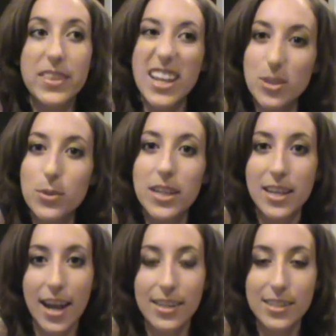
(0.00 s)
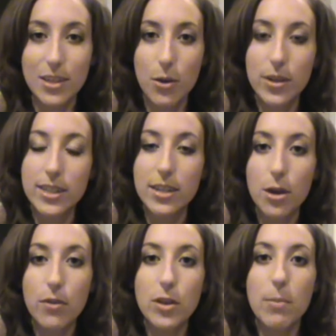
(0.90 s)
that's really nice, because I
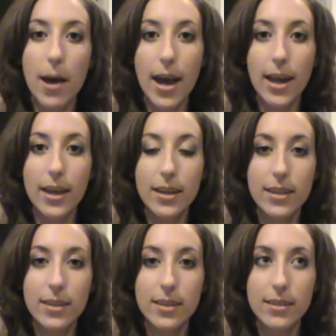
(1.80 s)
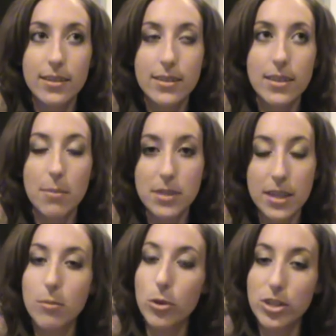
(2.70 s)
know if you buy some
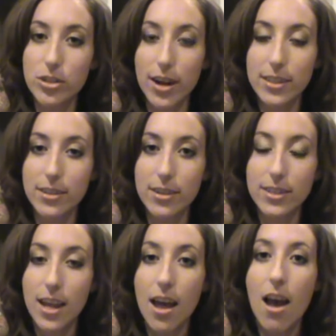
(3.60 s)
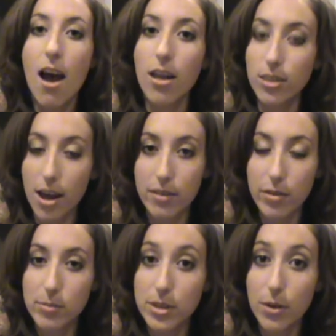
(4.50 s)
tinted moisturizers, a lot of
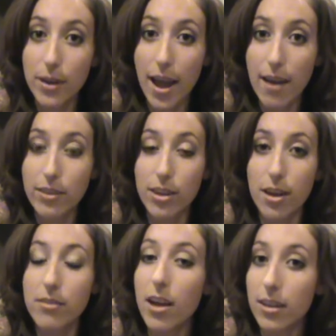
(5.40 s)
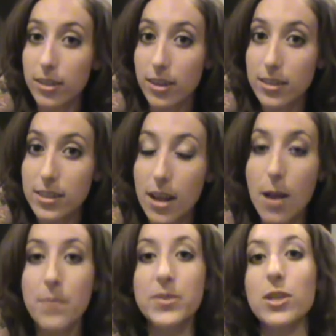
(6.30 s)
them don't have a lot of colors,
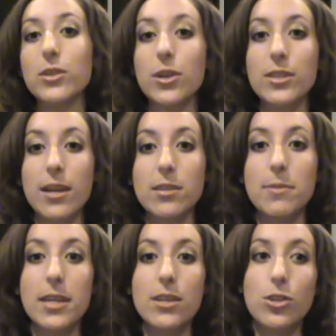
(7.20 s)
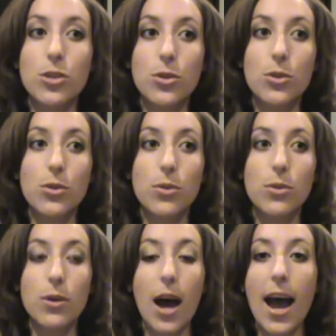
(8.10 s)
so it turns out to be
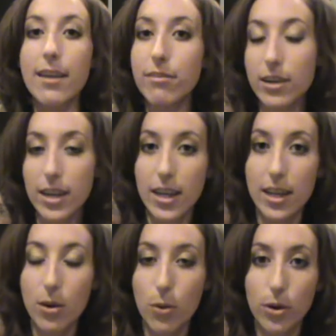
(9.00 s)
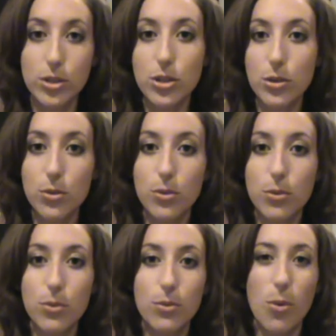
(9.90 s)
too ivory or
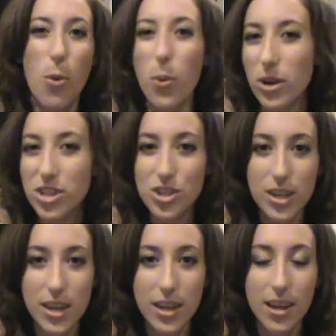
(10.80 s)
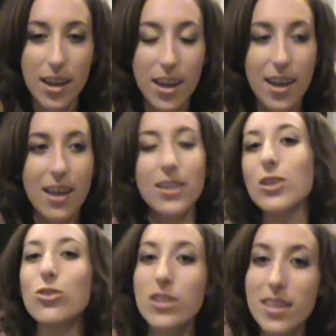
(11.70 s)
too orangey.
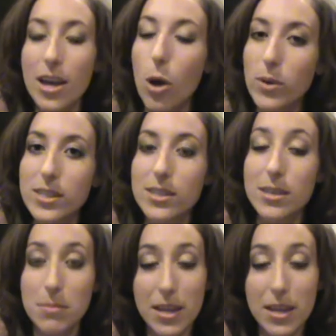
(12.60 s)
Usually they always